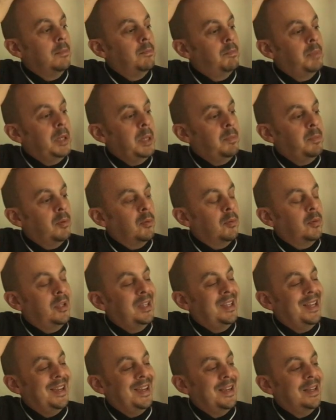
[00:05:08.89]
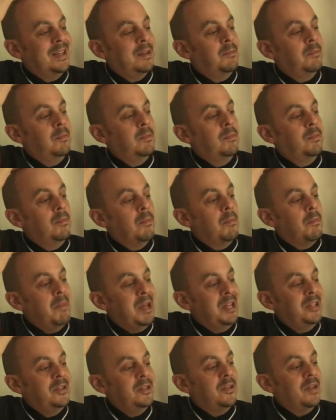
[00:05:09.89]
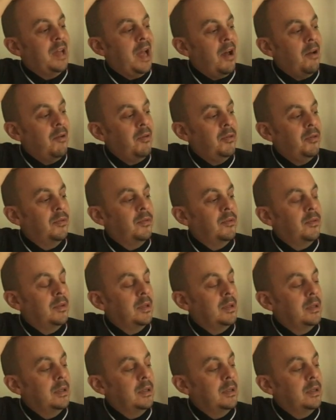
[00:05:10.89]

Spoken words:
people kick mental health,